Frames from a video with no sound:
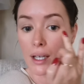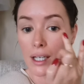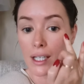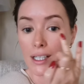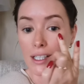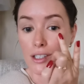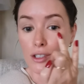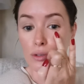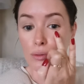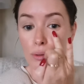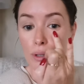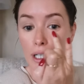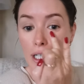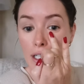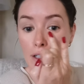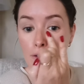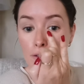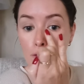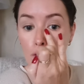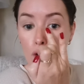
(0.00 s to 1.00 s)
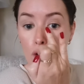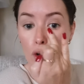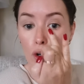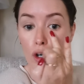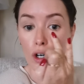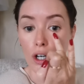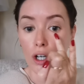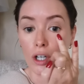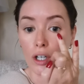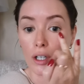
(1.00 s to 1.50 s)
It is great
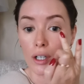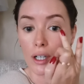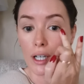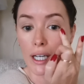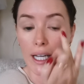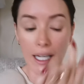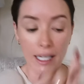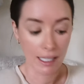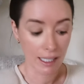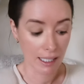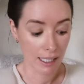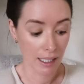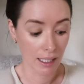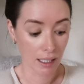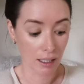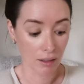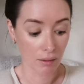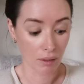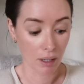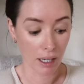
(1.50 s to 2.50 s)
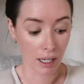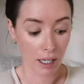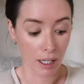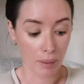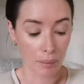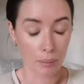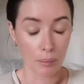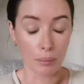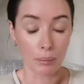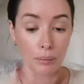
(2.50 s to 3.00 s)
for any
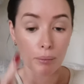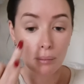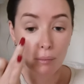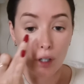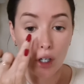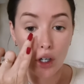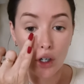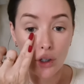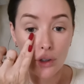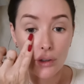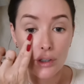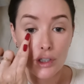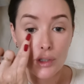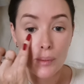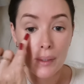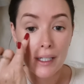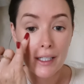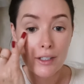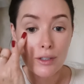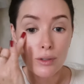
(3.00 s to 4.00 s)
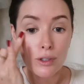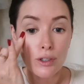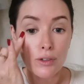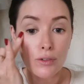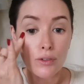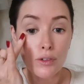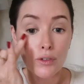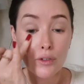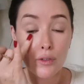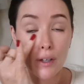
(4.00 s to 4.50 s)
color as well. So
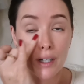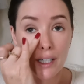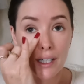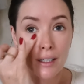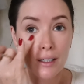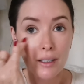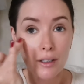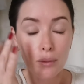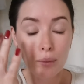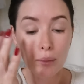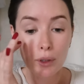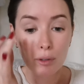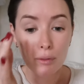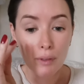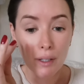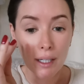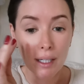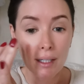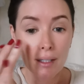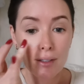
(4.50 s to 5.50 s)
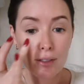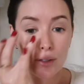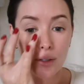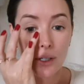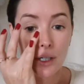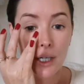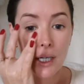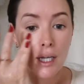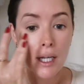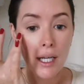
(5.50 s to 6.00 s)
if you've any kind of blue veins
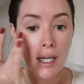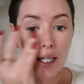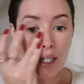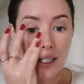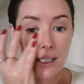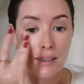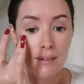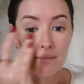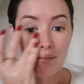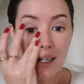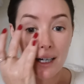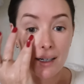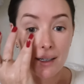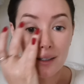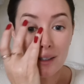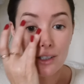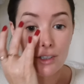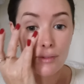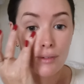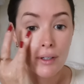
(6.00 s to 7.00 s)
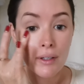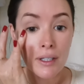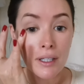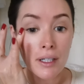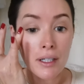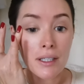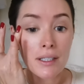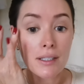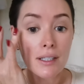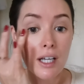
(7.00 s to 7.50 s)
or any darkness around the
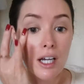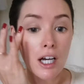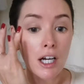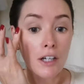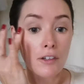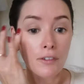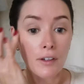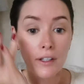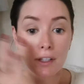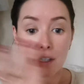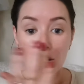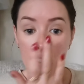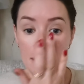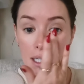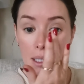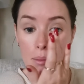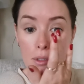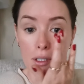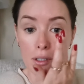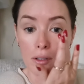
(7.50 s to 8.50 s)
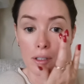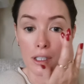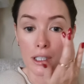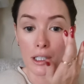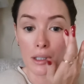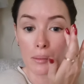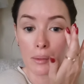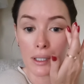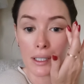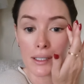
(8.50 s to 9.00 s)
eyes, I find this absolutely
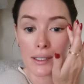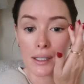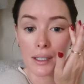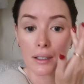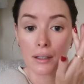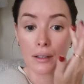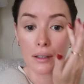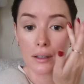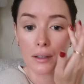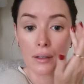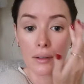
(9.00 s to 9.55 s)
amazing.